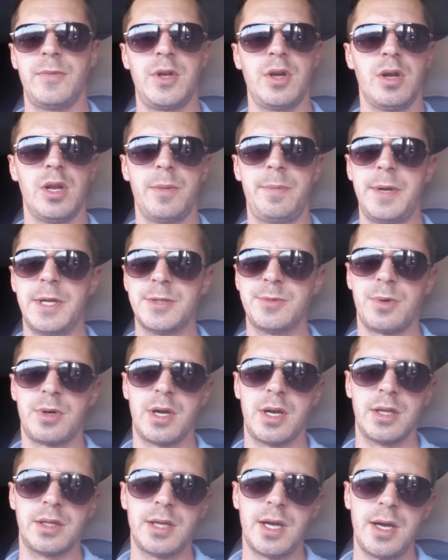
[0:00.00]
it all depends what
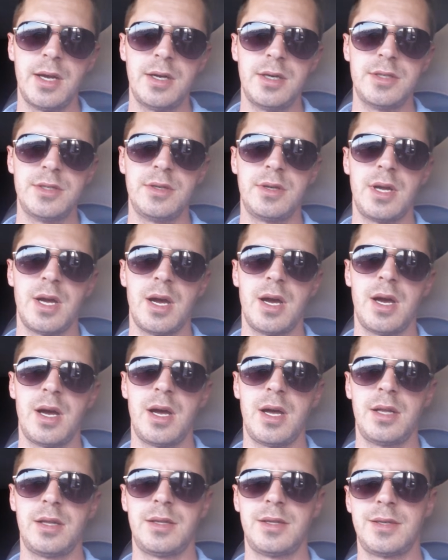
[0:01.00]
kind of tires you
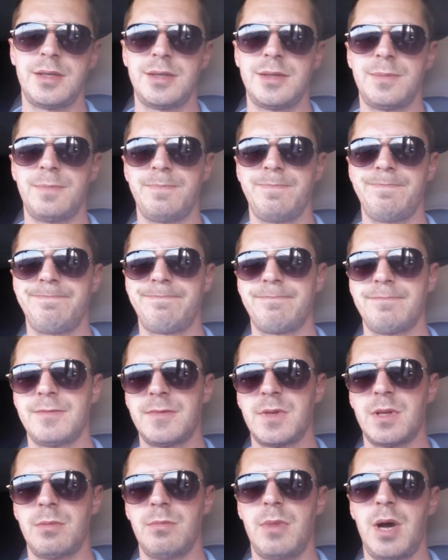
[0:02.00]
got.
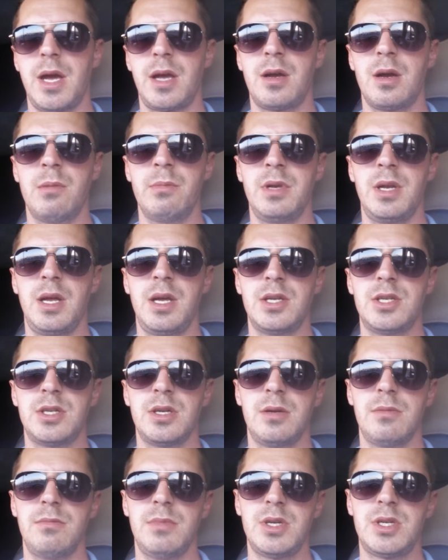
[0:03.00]
My
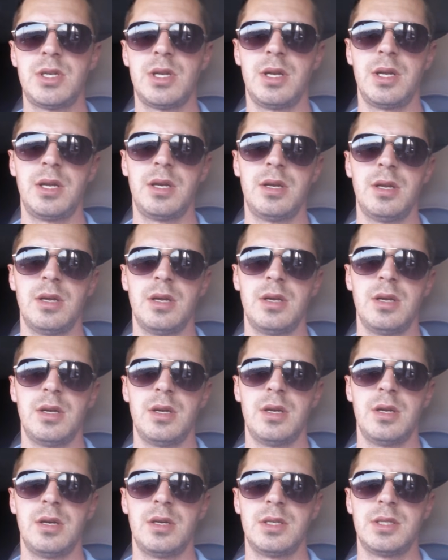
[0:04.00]
combination: Michelin,
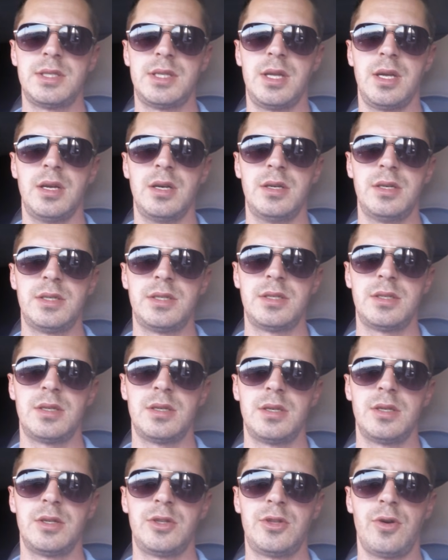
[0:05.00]

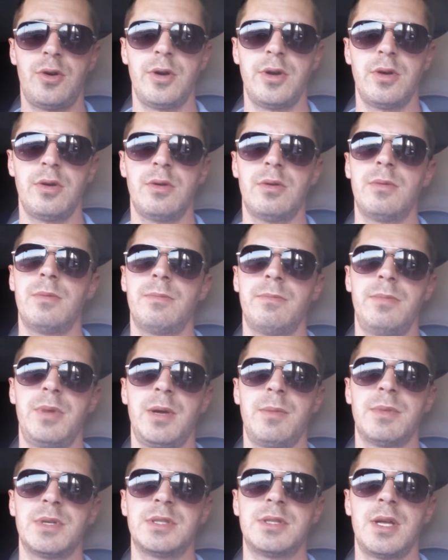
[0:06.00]
steers, Toyo,
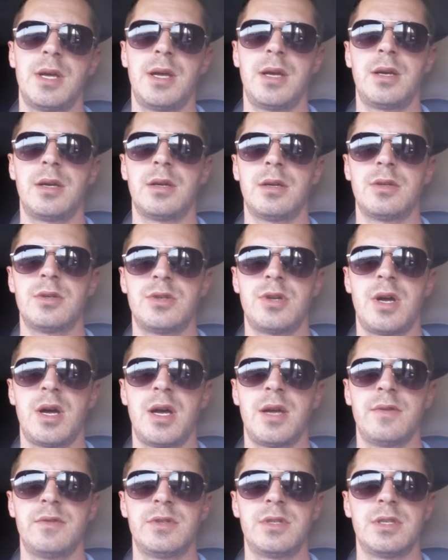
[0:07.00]
big mistake,
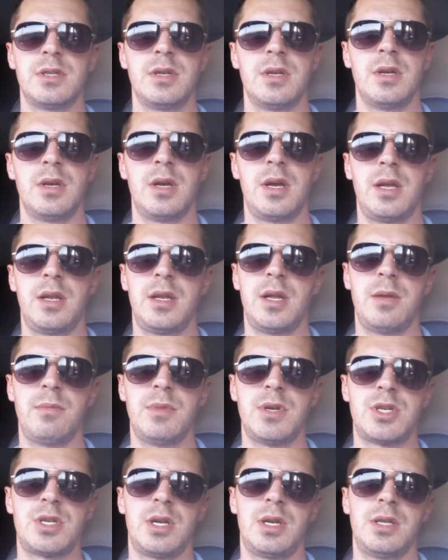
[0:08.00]
drives, and
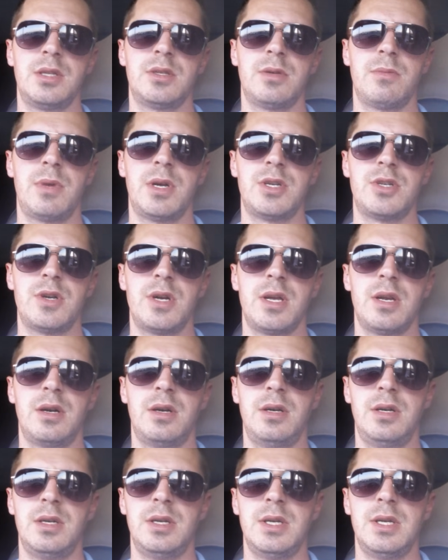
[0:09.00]
then Michelin's on my trailer.